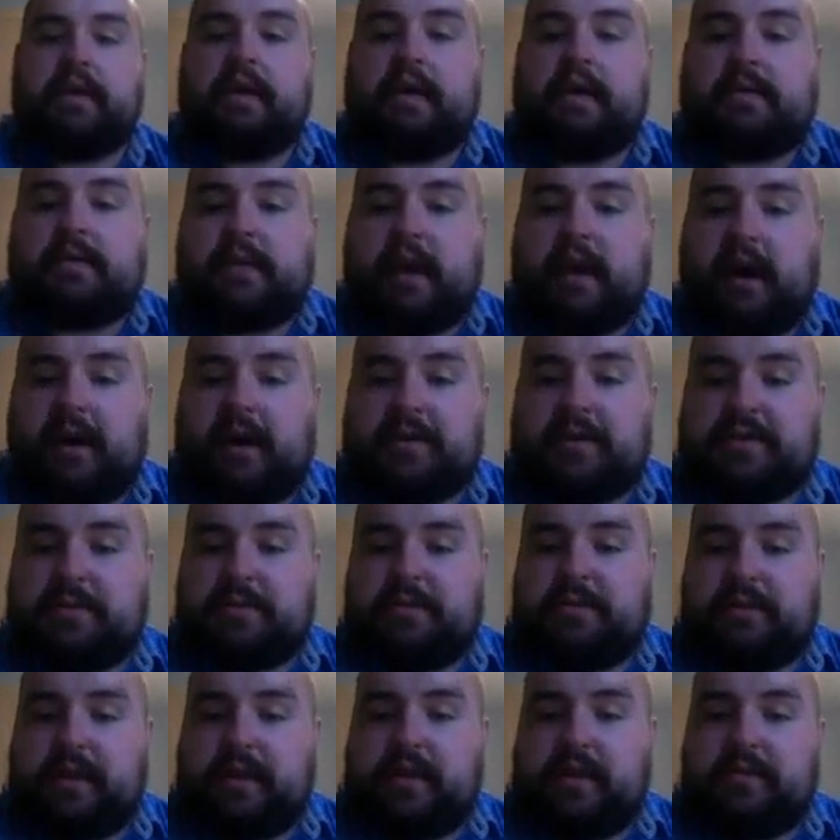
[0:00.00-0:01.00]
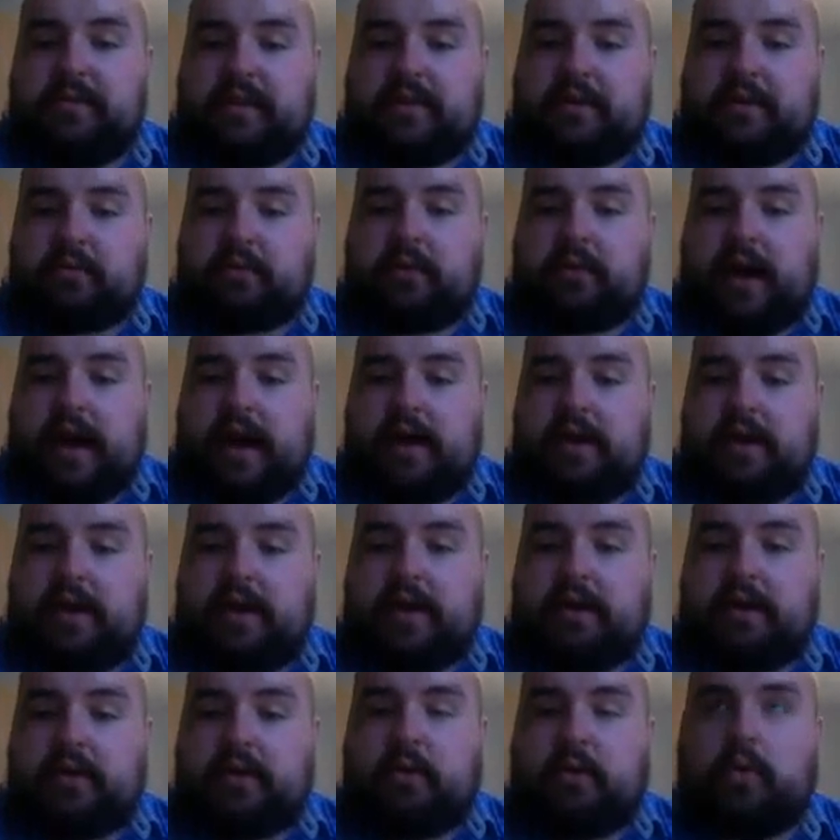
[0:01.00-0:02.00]
They also believed that the rider
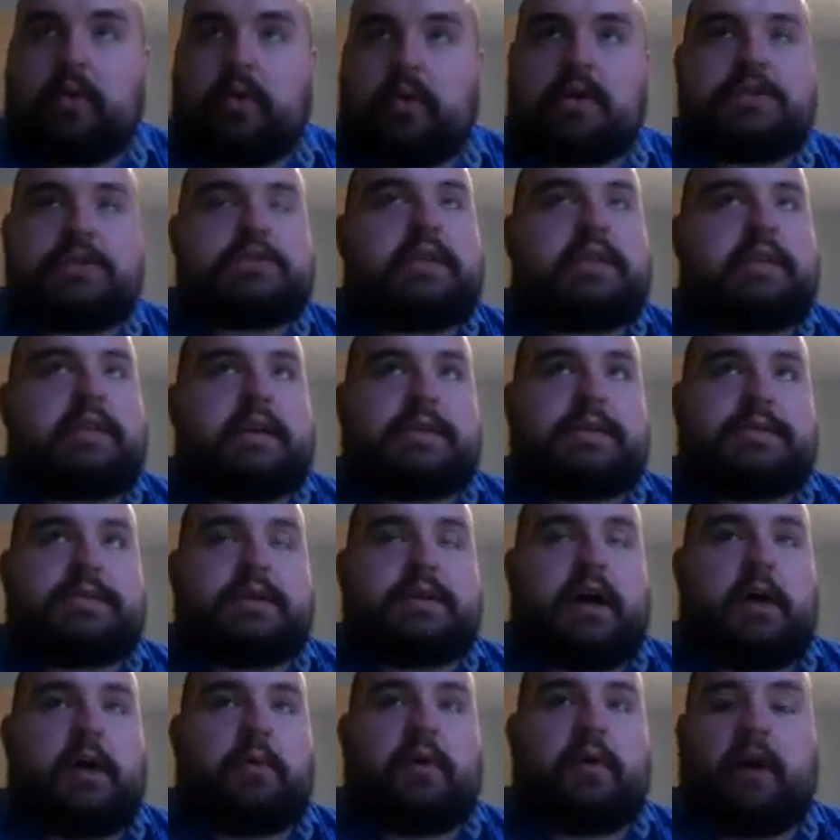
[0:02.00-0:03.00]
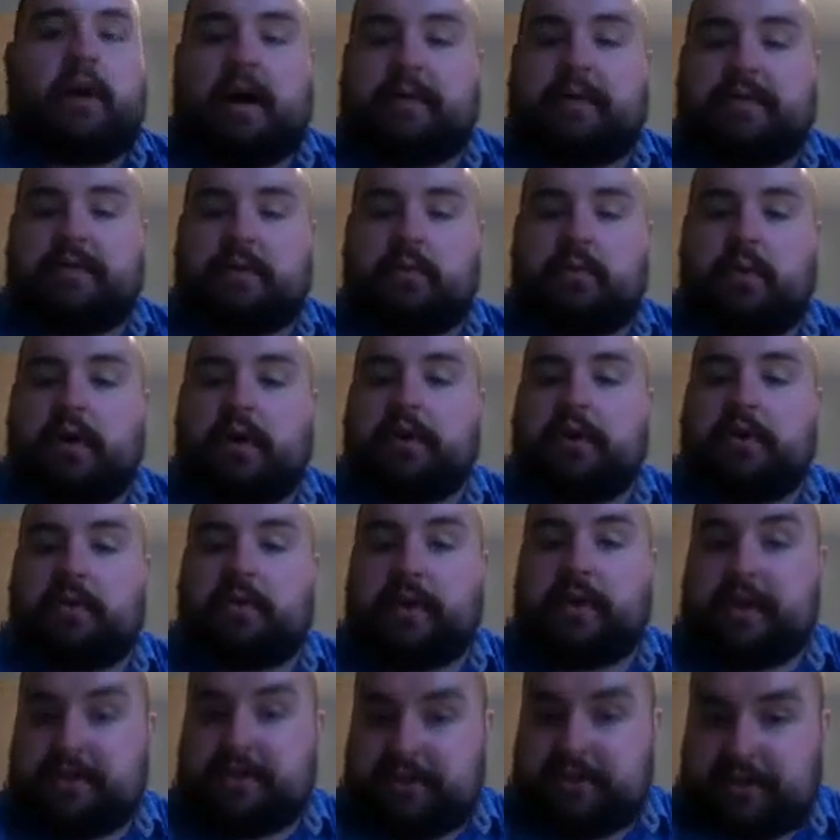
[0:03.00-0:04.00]
and a horse that they saw were often one
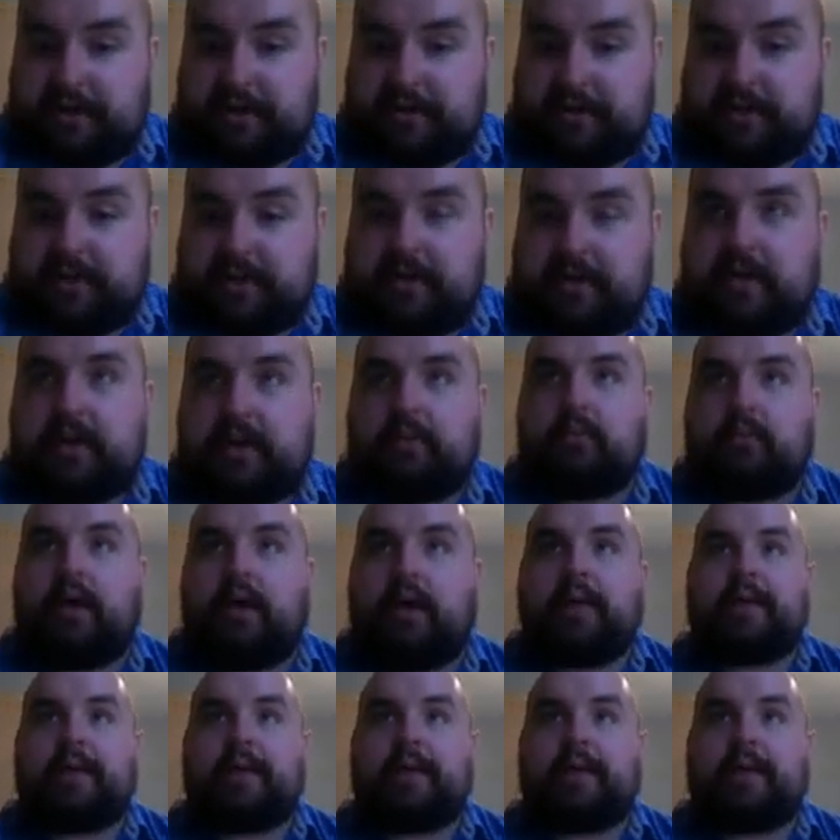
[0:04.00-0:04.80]
creature. Why